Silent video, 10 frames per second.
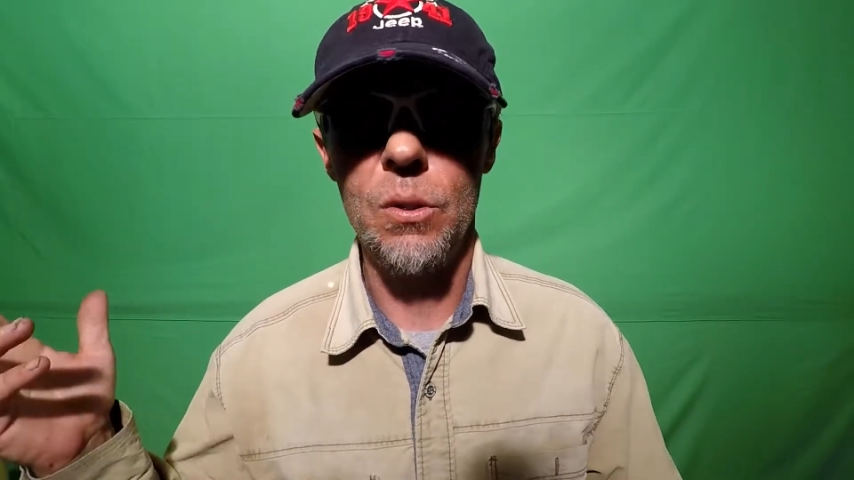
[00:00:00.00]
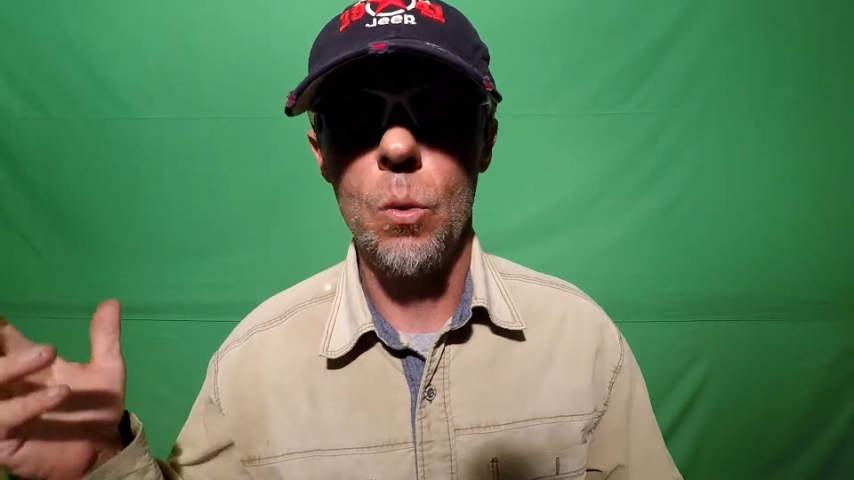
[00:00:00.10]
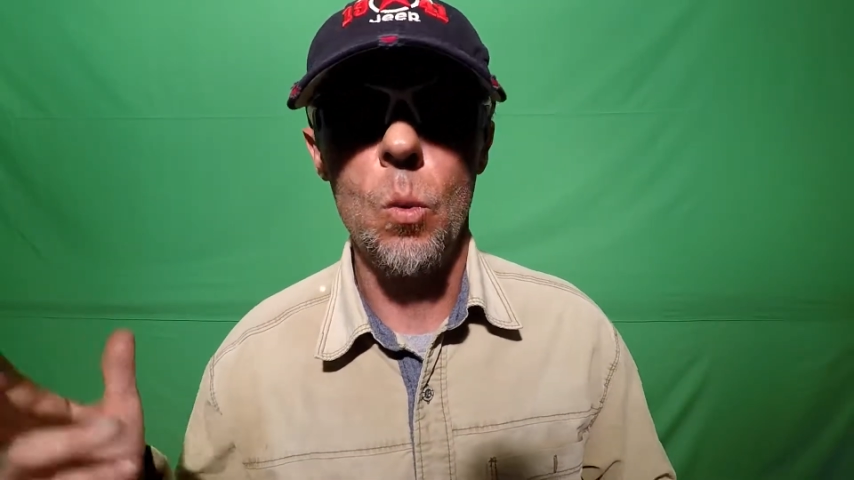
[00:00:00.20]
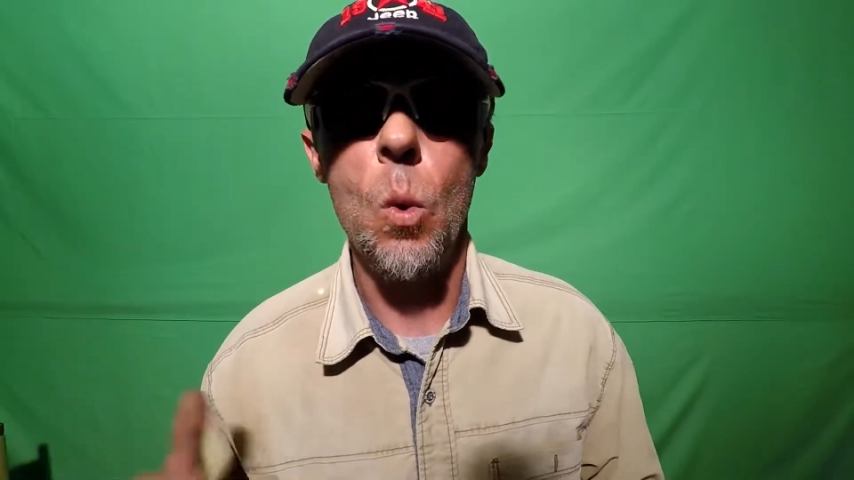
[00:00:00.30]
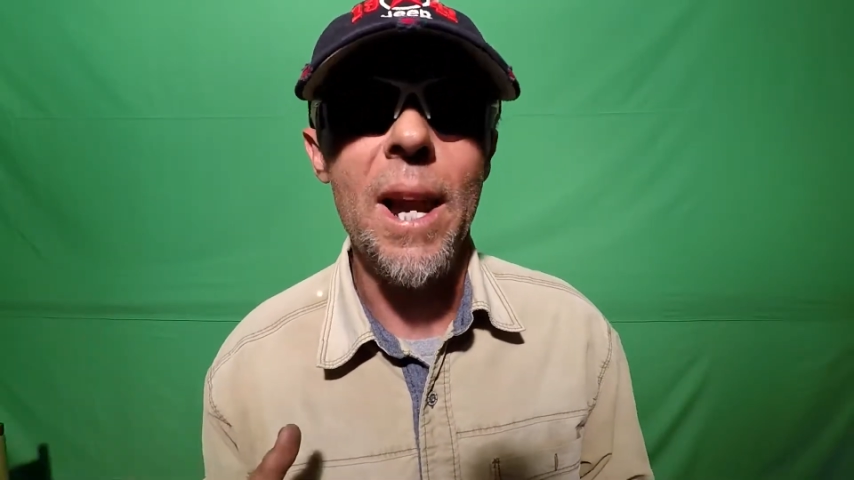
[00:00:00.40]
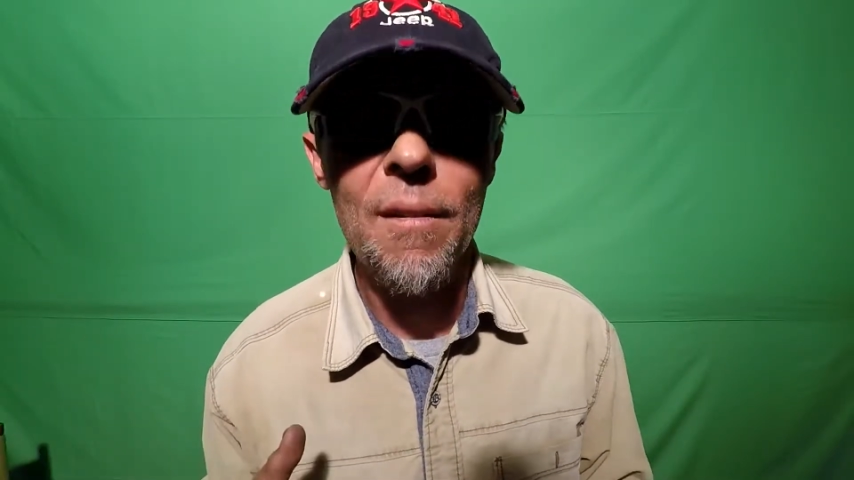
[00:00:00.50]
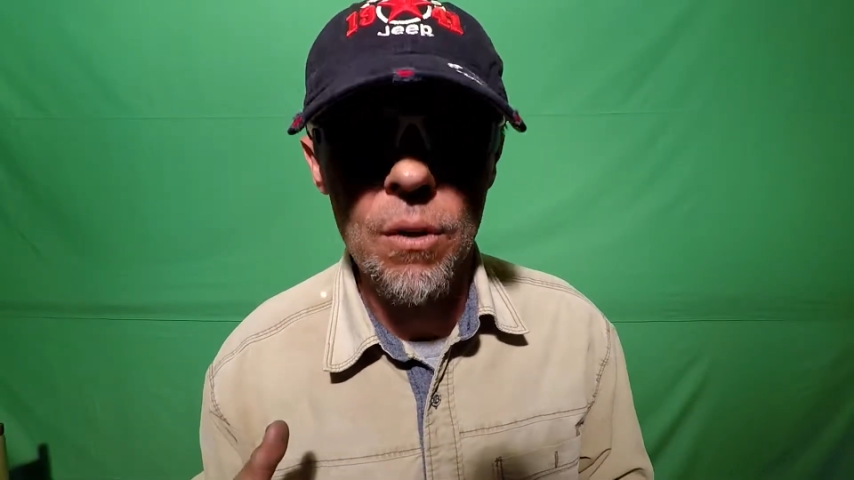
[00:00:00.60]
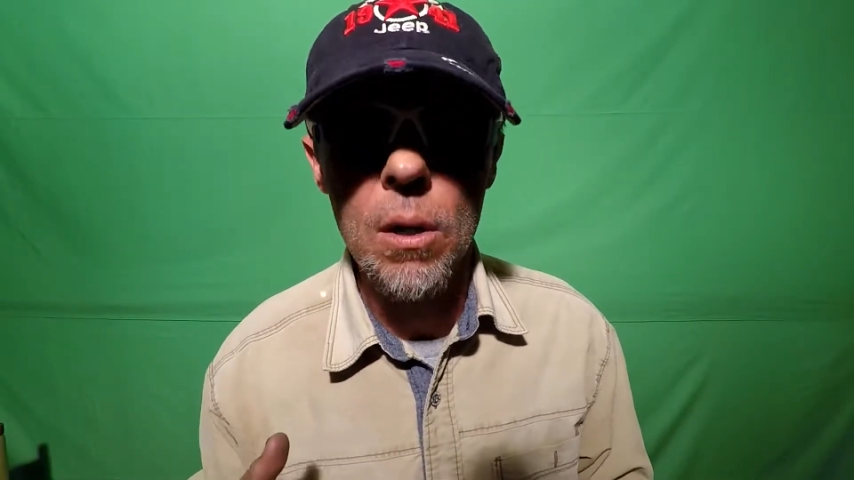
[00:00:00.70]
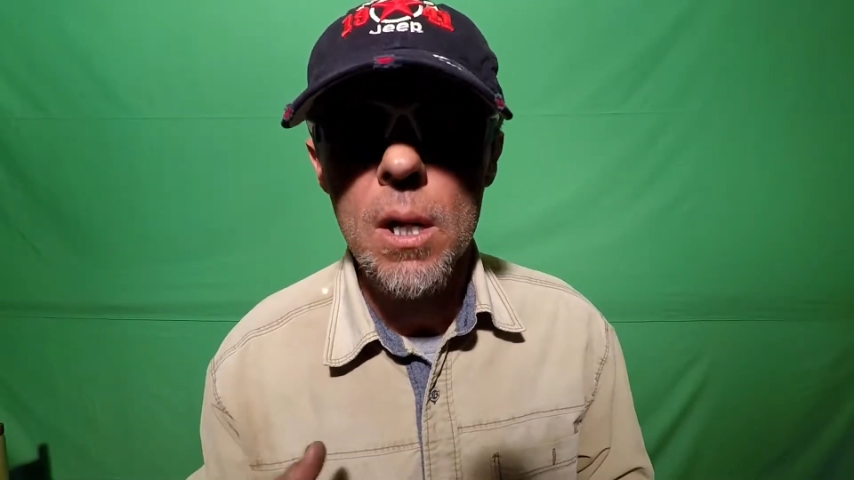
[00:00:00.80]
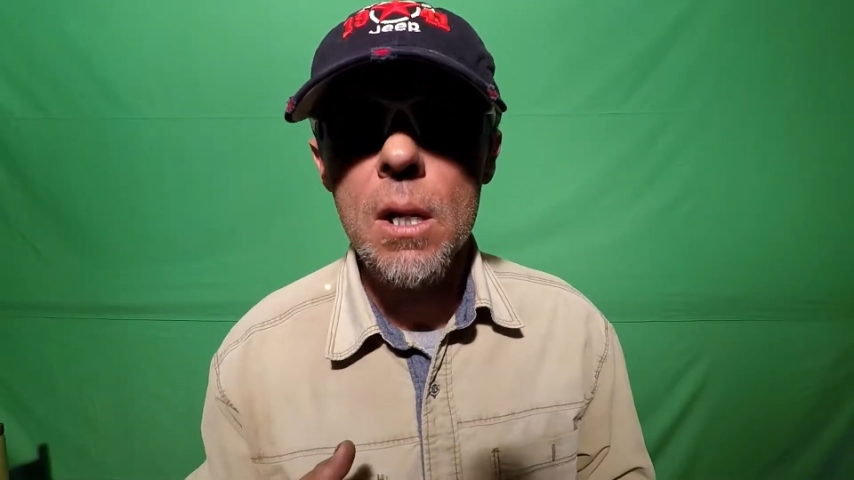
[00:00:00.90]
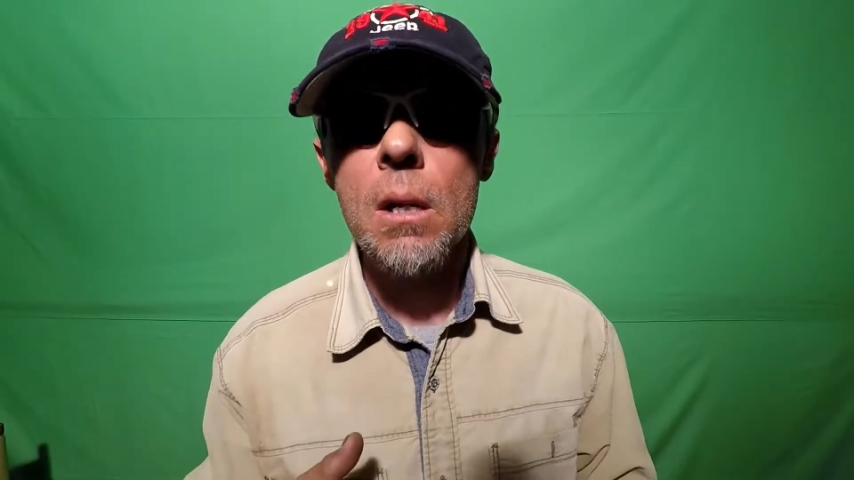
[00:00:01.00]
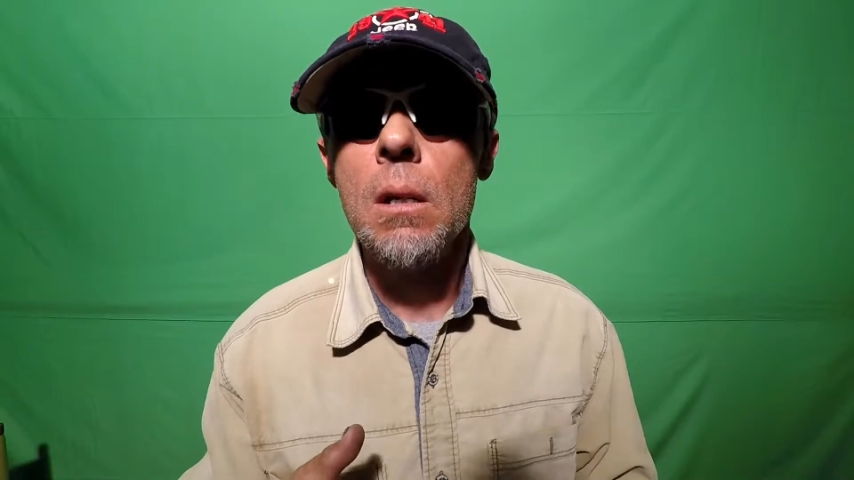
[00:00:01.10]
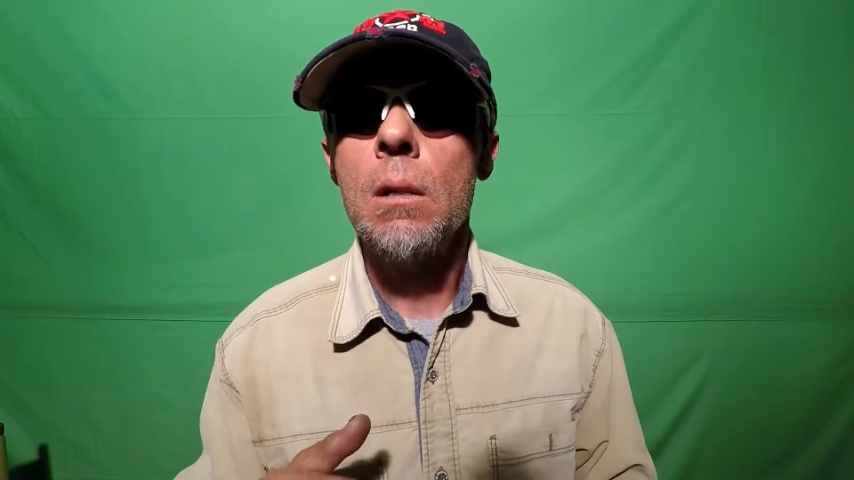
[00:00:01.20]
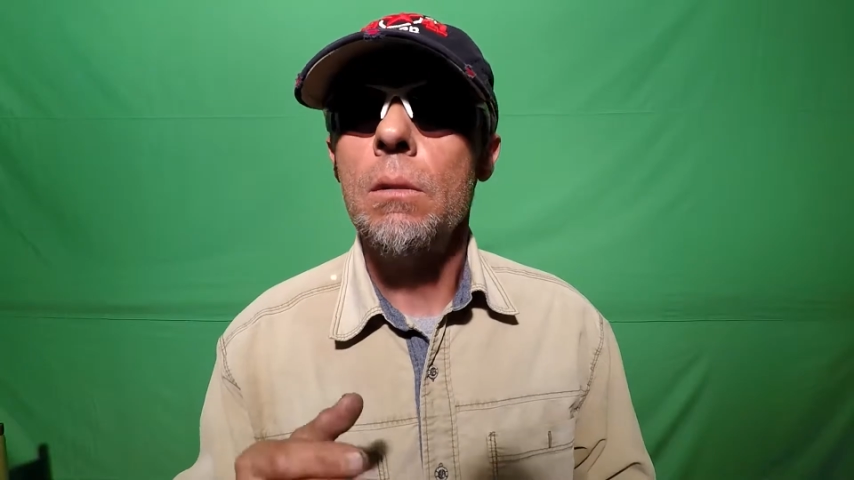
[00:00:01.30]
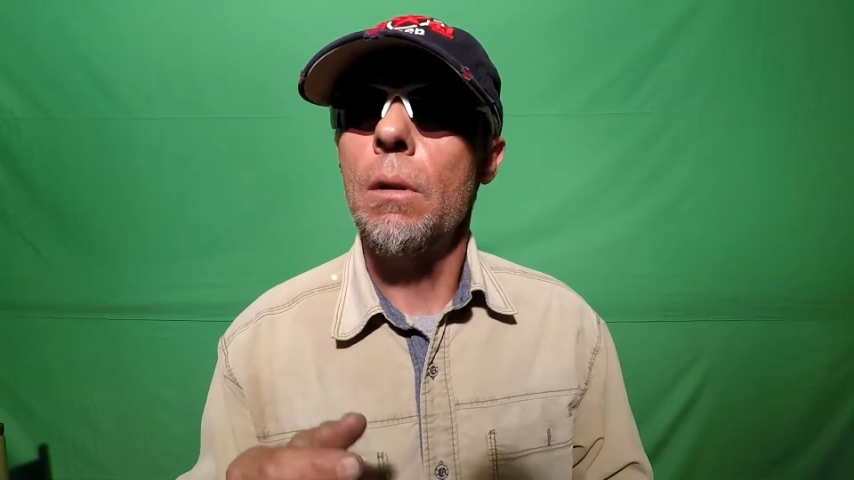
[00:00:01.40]
doing whatever.
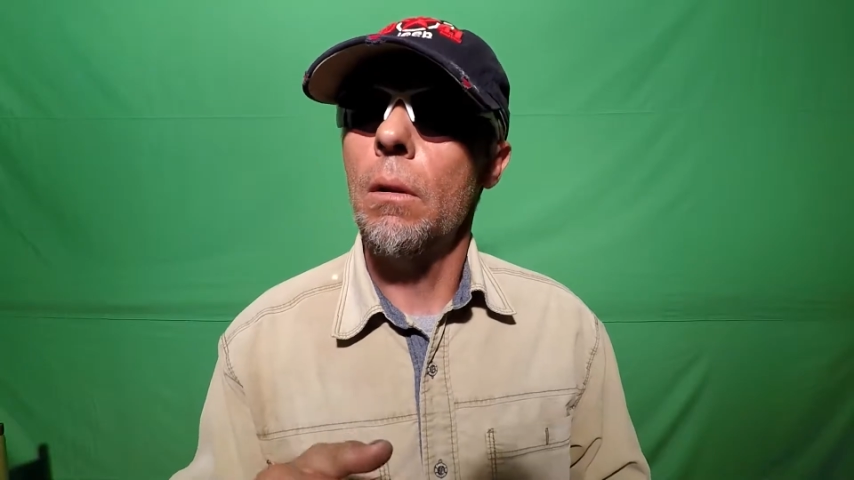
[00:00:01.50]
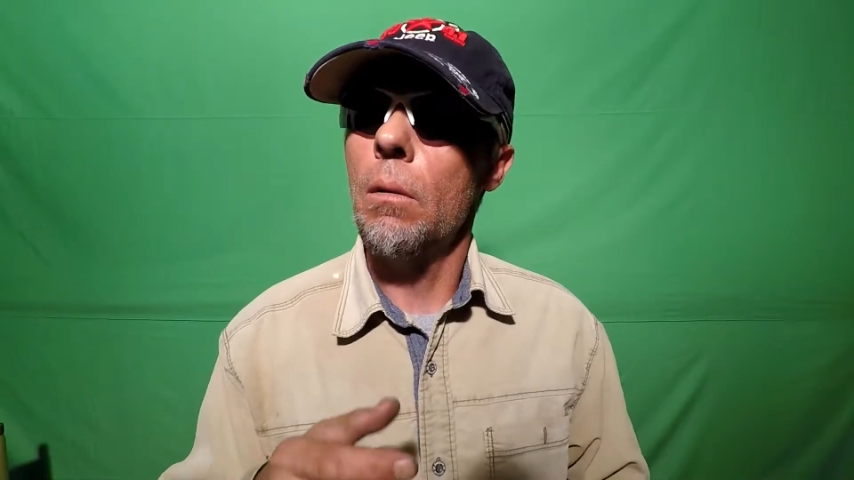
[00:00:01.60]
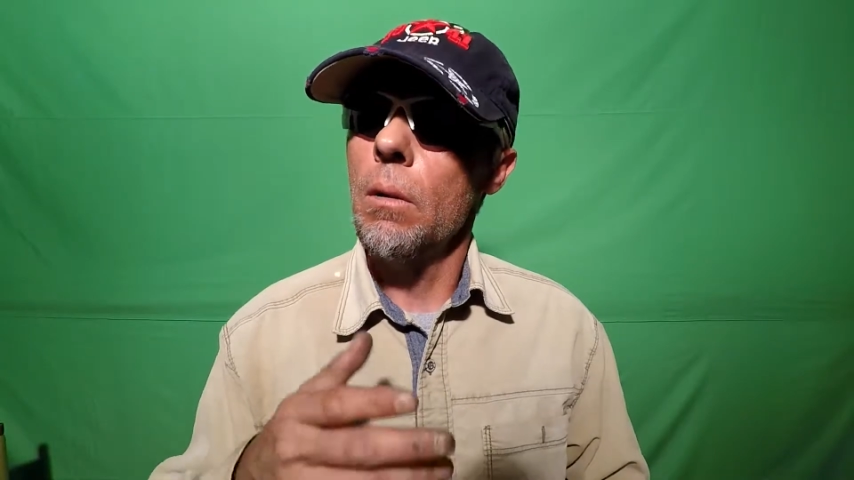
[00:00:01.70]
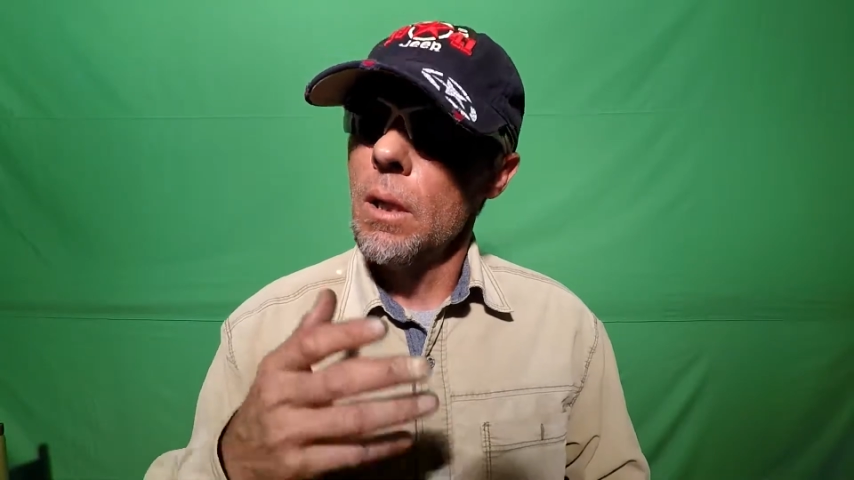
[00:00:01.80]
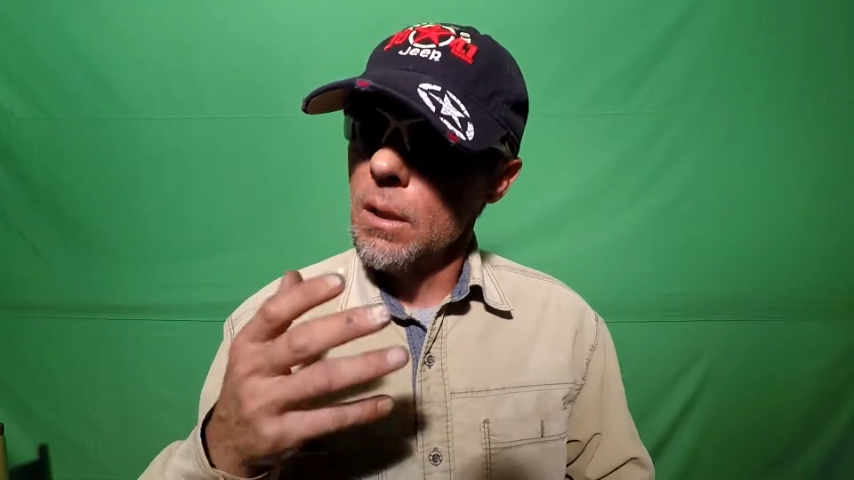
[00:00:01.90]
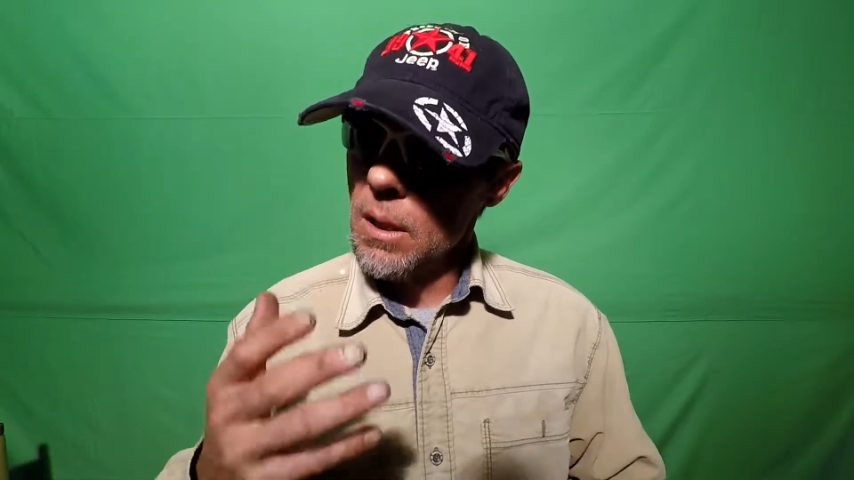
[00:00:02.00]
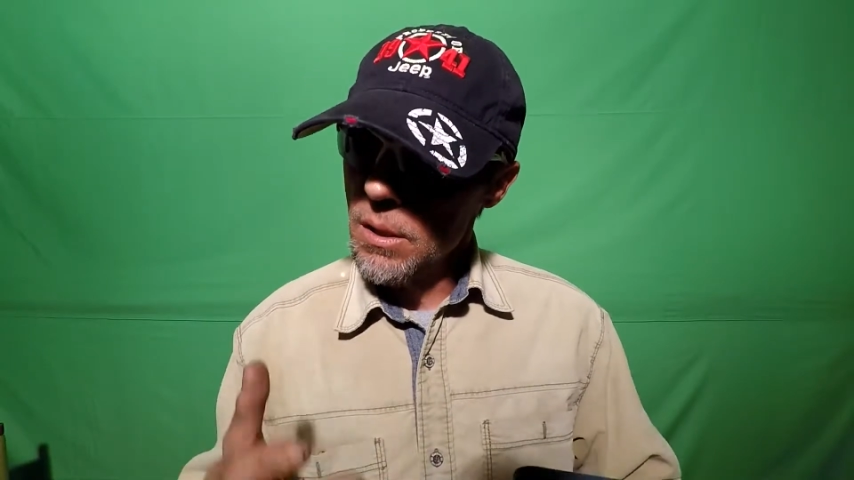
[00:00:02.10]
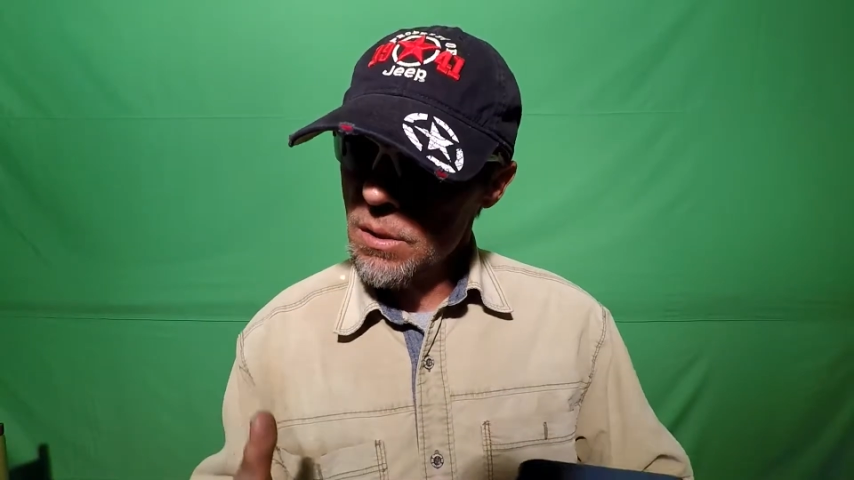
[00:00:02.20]
So get